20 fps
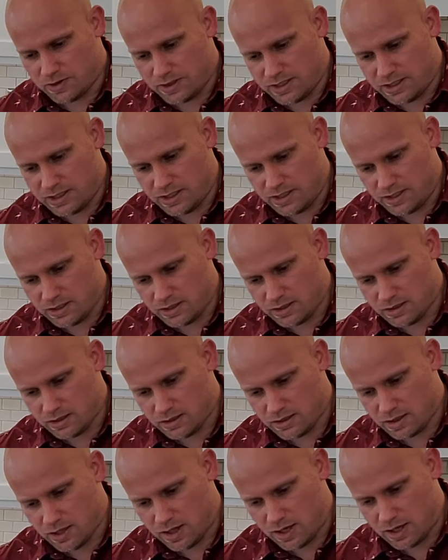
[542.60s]
the
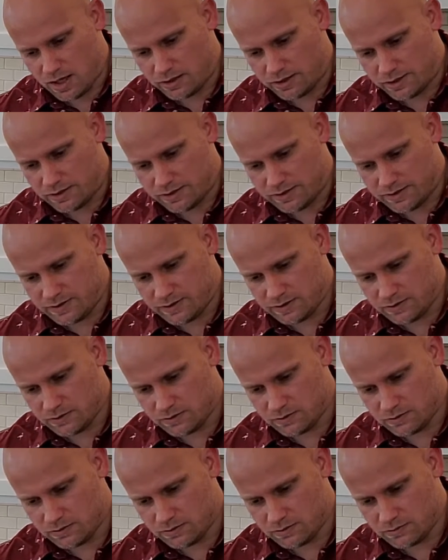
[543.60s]
Collins,
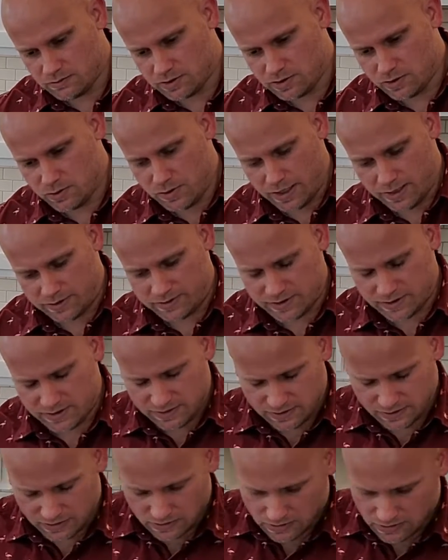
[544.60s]
2
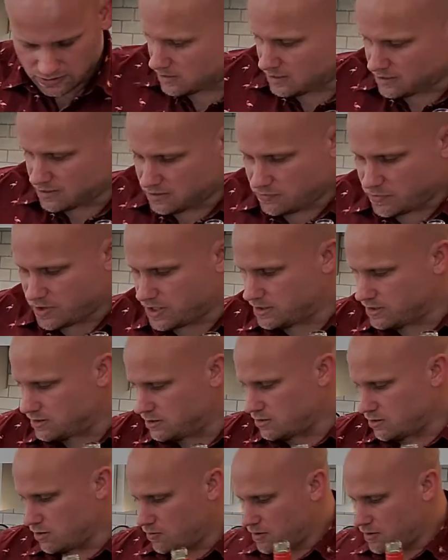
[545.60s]
ounces. And then we don't